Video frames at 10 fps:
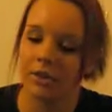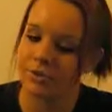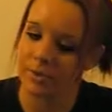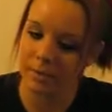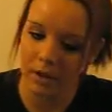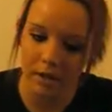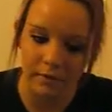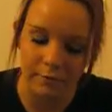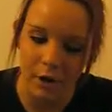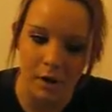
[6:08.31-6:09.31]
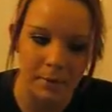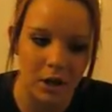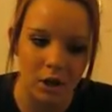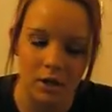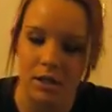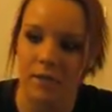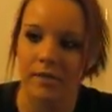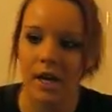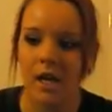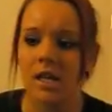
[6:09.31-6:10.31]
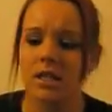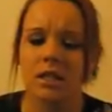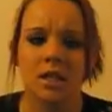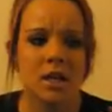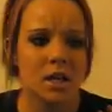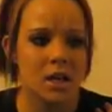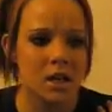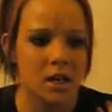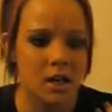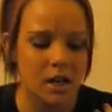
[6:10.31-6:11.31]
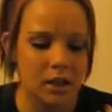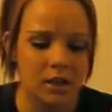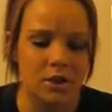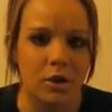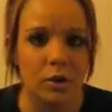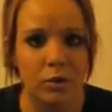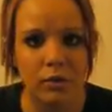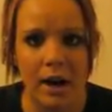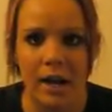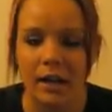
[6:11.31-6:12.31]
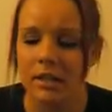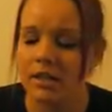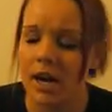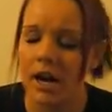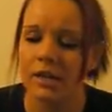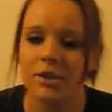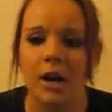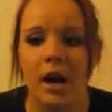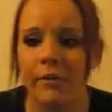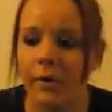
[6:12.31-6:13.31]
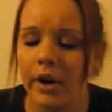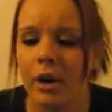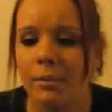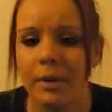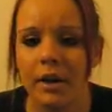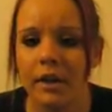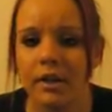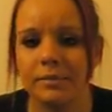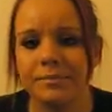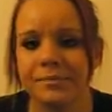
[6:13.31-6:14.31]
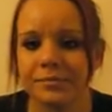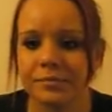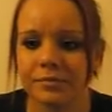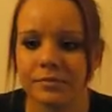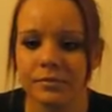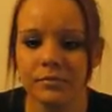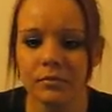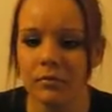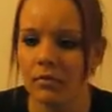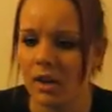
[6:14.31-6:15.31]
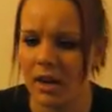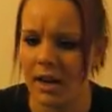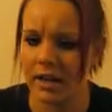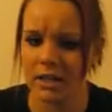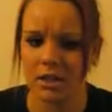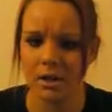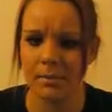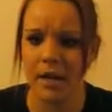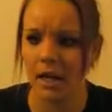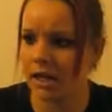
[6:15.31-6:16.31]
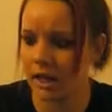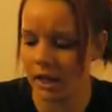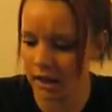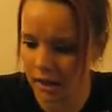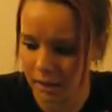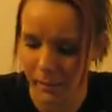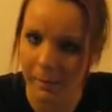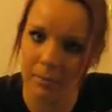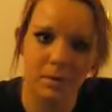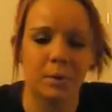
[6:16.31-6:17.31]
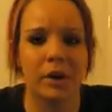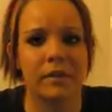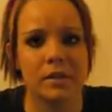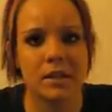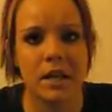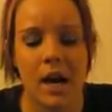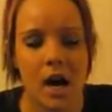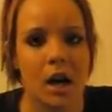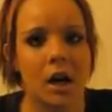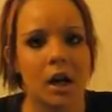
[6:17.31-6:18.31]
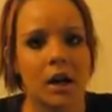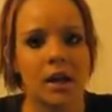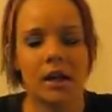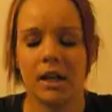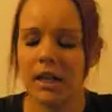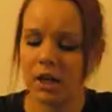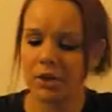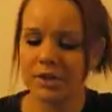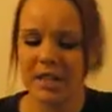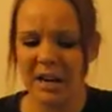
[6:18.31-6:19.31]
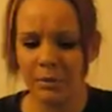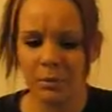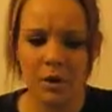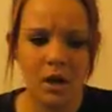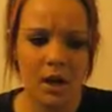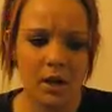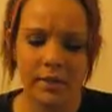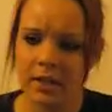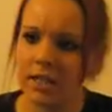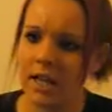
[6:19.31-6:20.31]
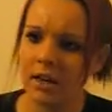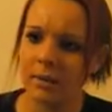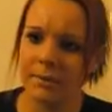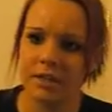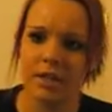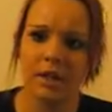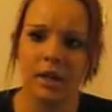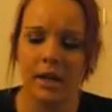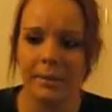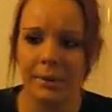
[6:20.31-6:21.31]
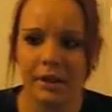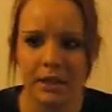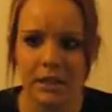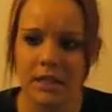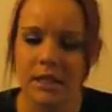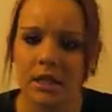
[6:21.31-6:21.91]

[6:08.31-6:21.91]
There's blood and vomit on his face, and he's all gray, and his eyes are halfway open, and I start panicking, and my mom's boyfriend's there, and he calls 911, and they take him into the ambulance.